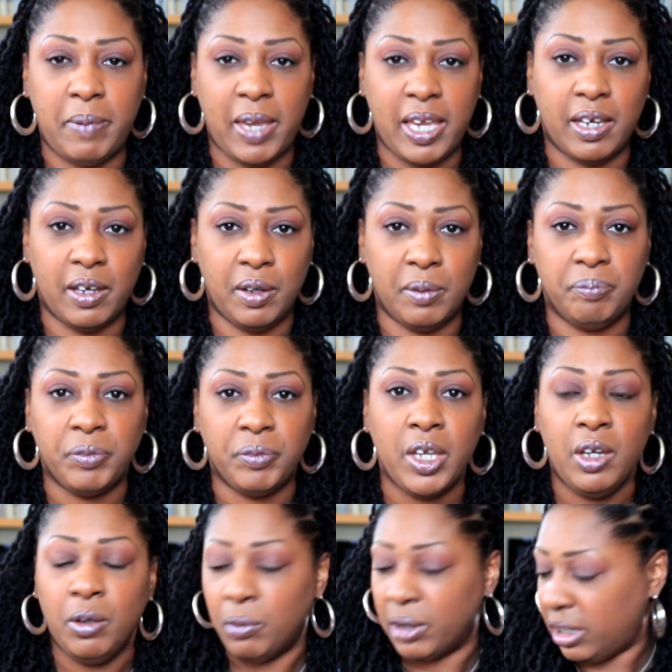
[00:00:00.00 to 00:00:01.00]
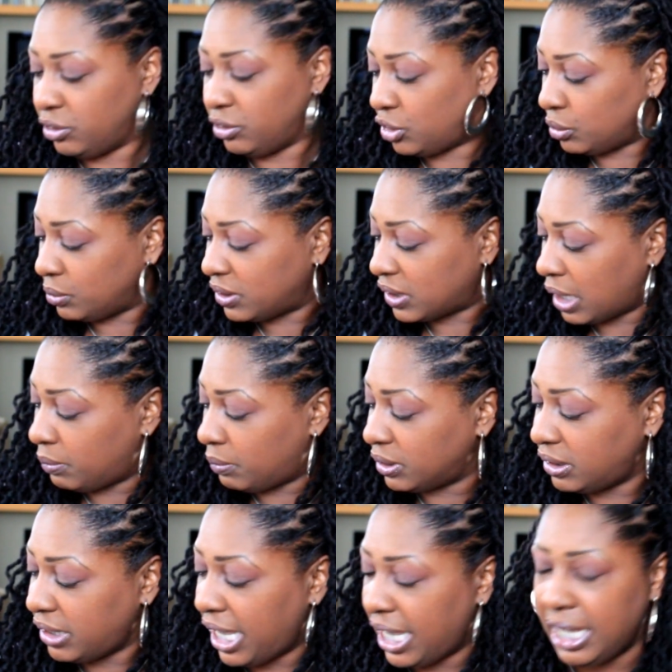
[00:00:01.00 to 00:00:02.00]
makeup, what I'll do is I will
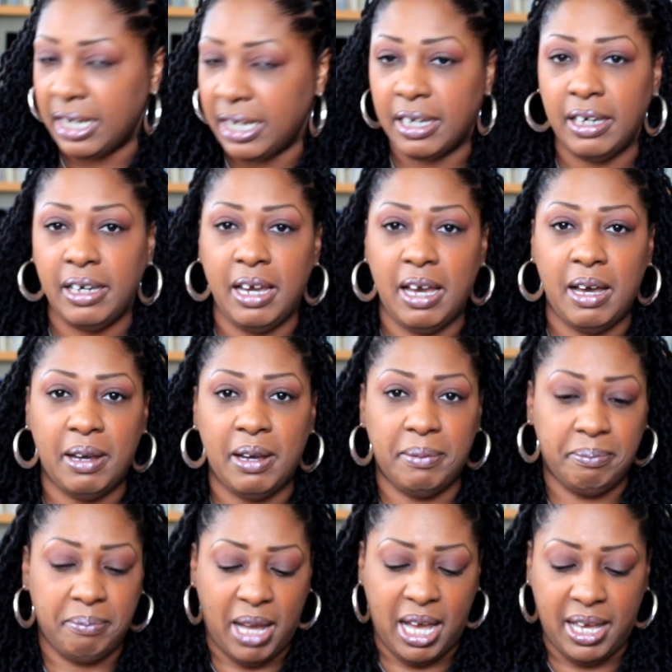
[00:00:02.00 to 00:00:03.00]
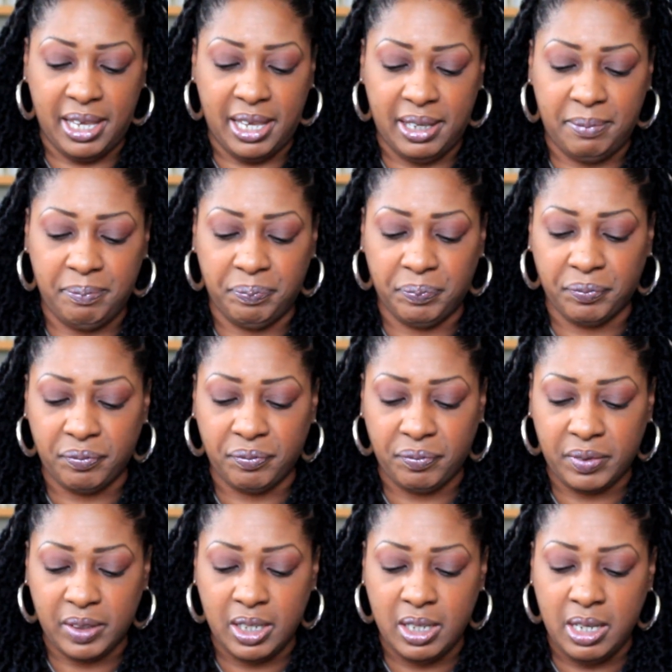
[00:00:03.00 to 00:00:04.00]
take my
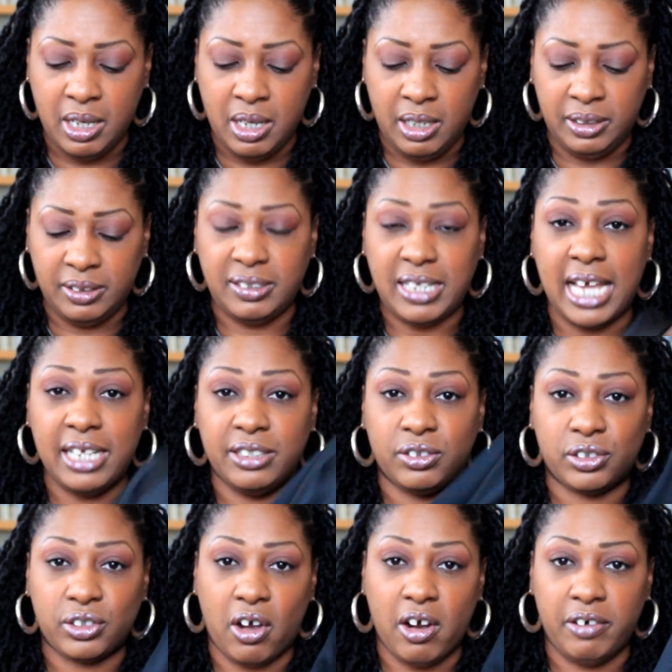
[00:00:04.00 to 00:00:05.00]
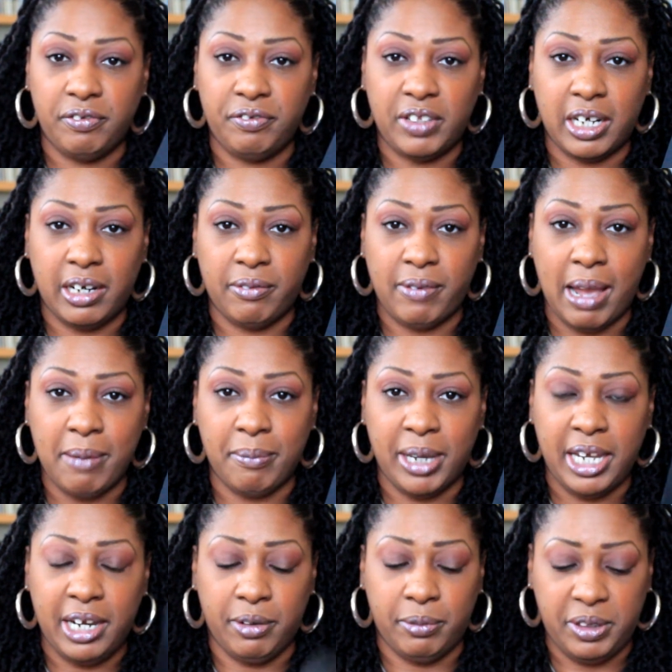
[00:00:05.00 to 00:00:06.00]
satin scarf that I wrap
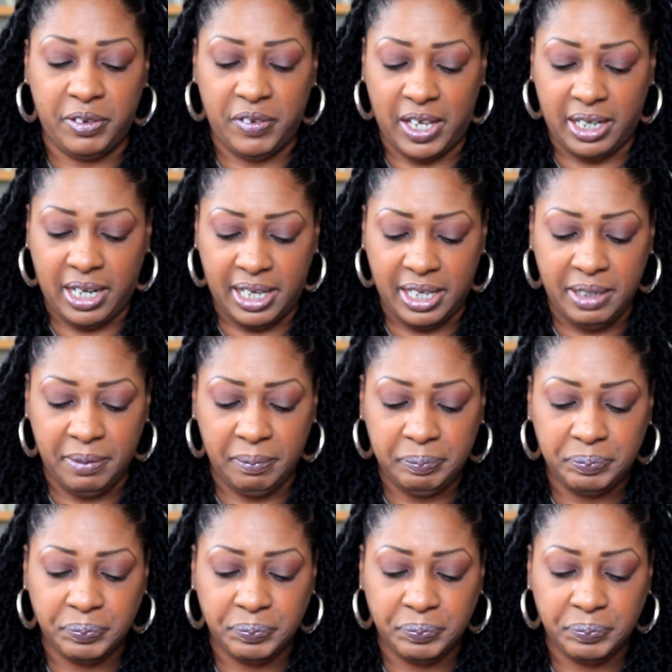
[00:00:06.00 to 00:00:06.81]
my hair with at night.